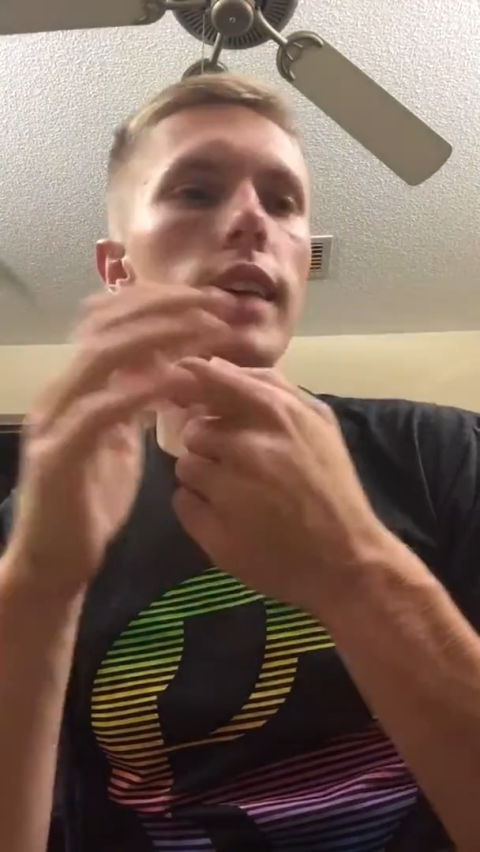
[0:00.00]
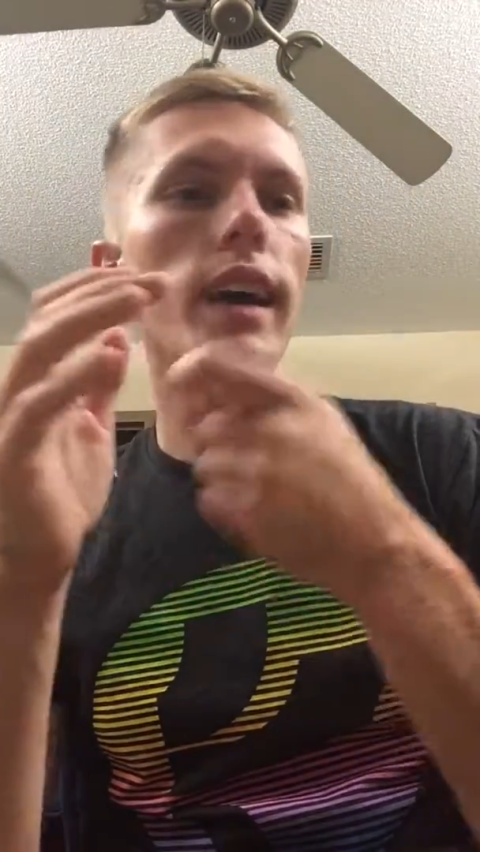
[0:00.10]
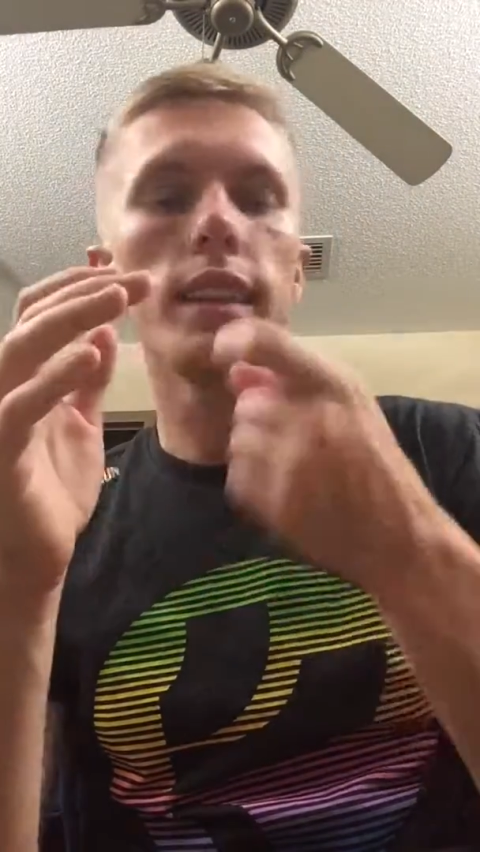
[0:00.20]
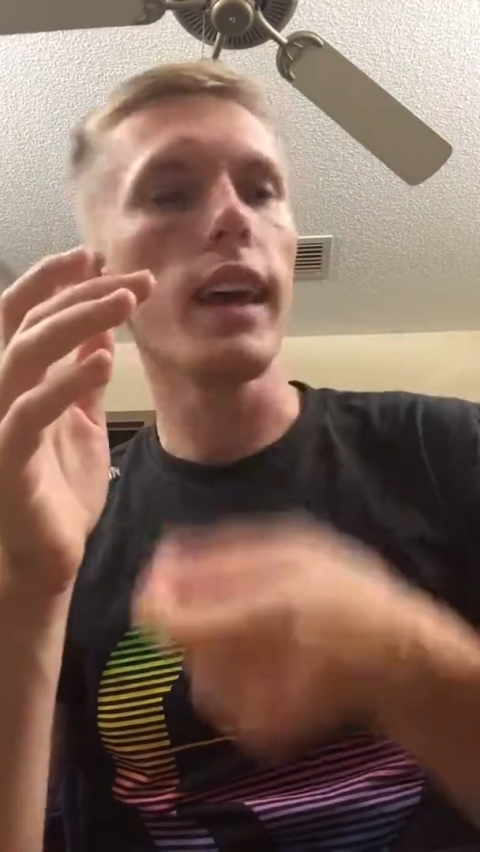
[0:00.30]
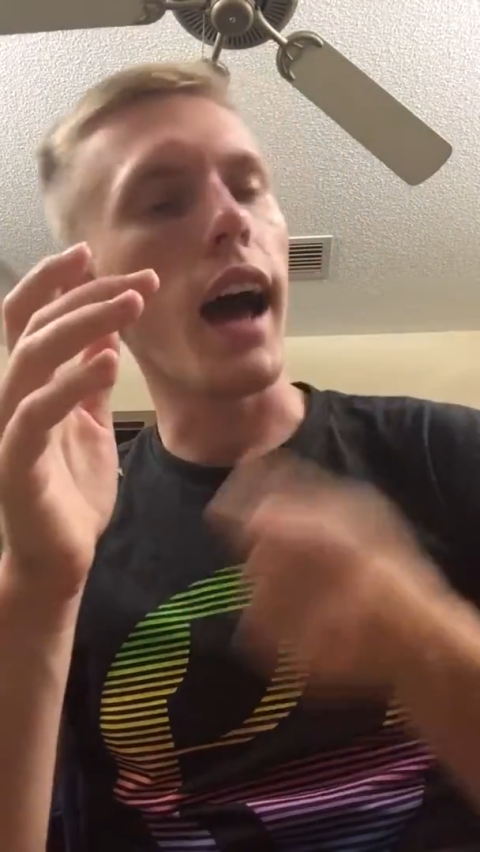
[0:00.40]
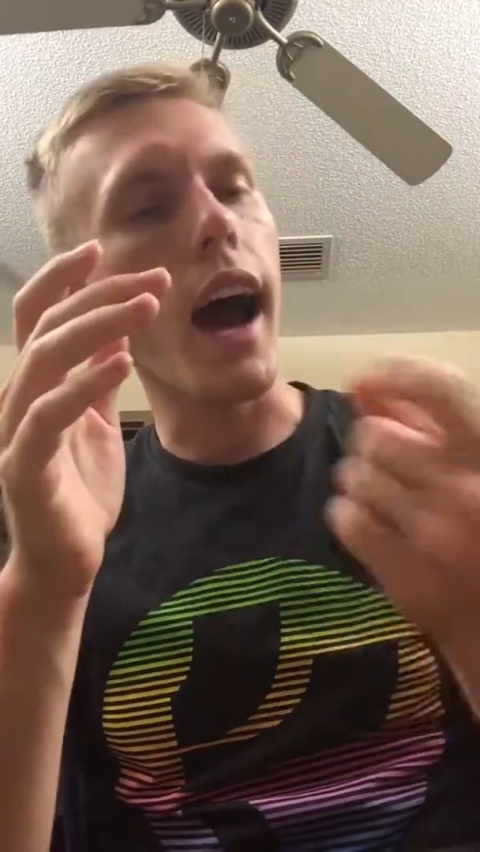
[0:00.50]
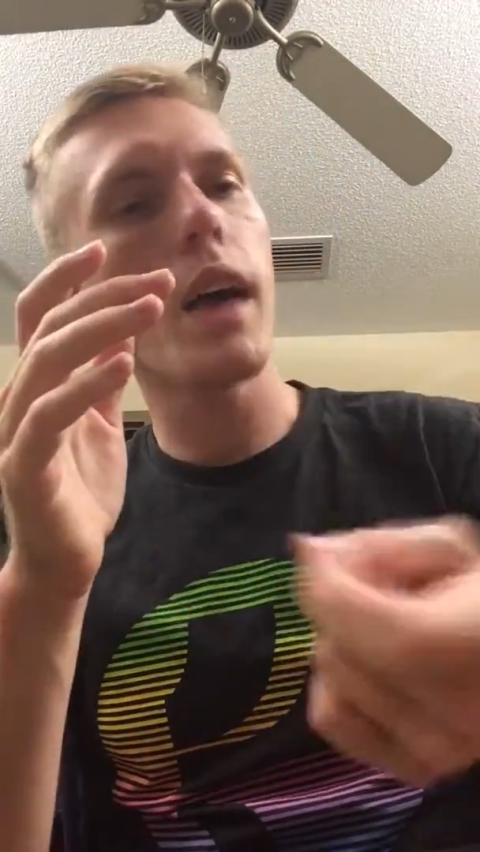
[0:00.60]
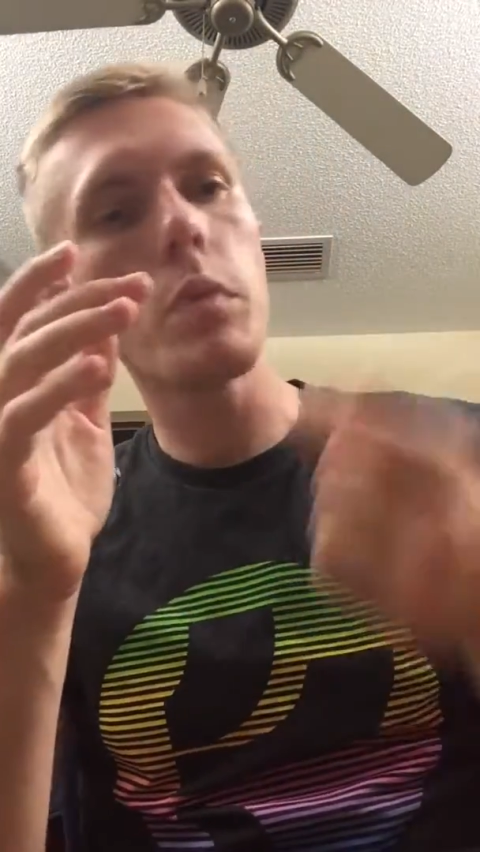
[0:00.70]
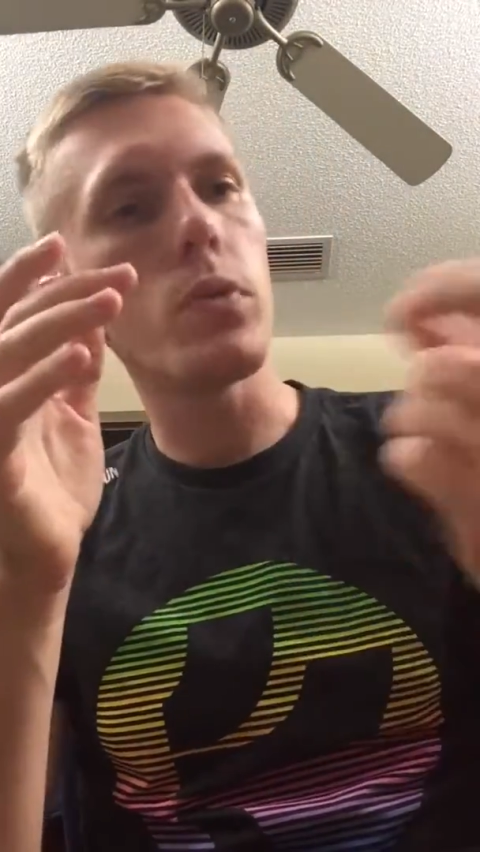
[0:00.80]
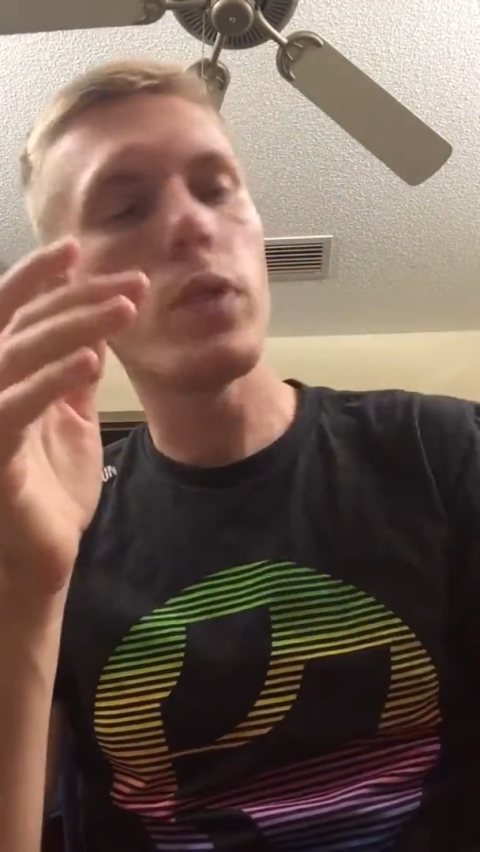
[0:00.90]
not that
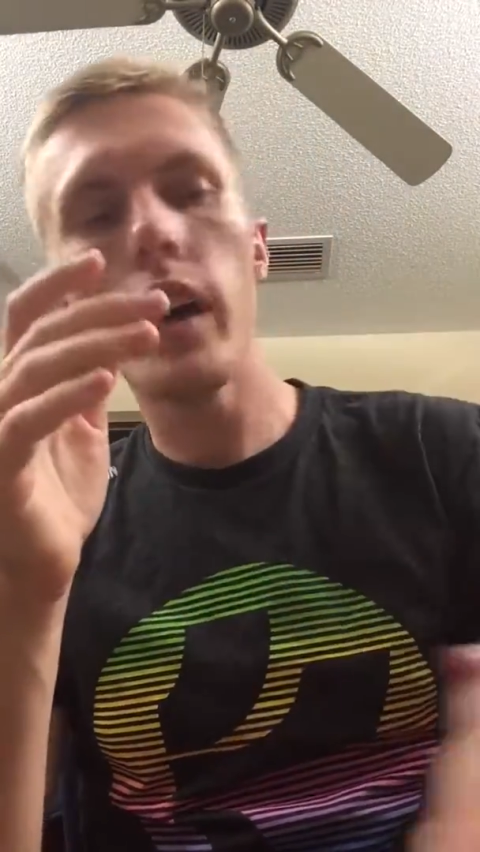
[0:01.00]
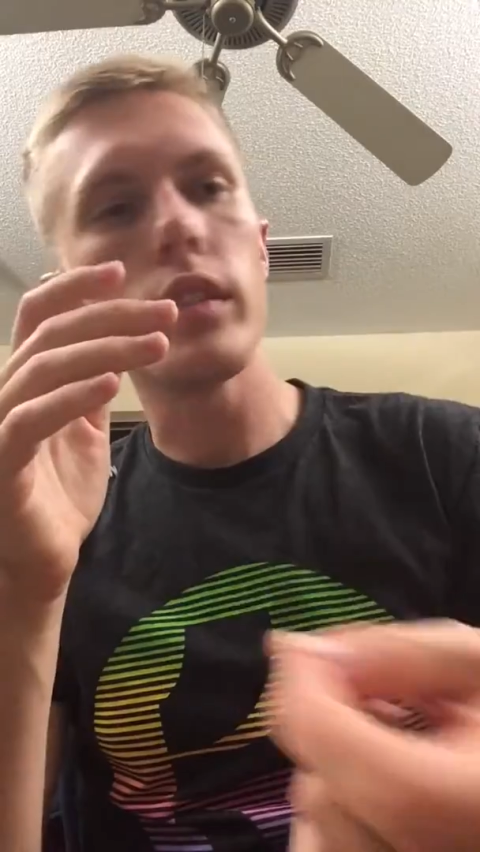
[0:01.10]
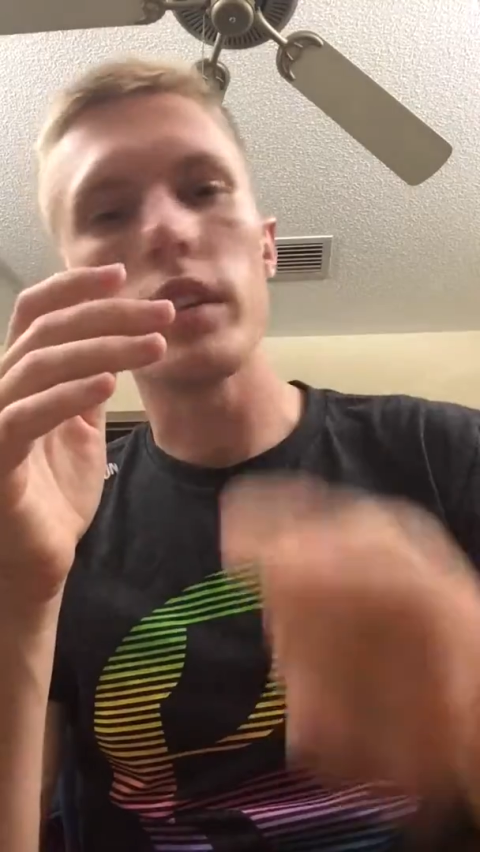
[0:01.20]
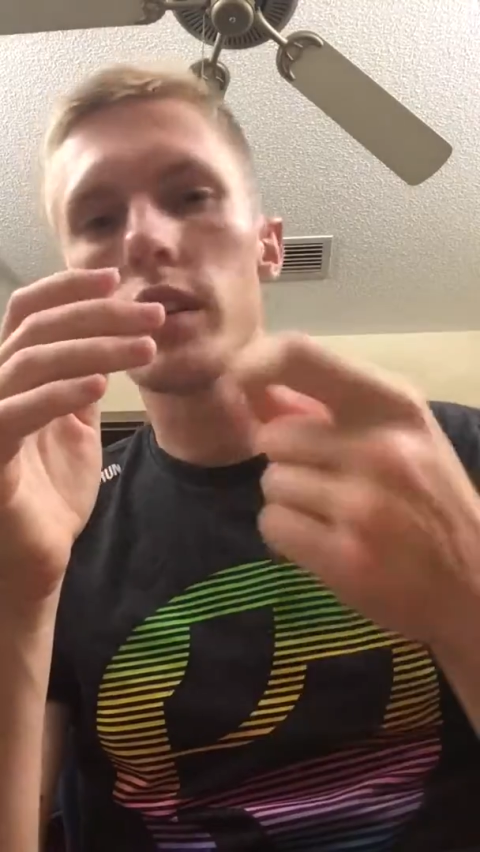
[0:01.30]
I'm a failure.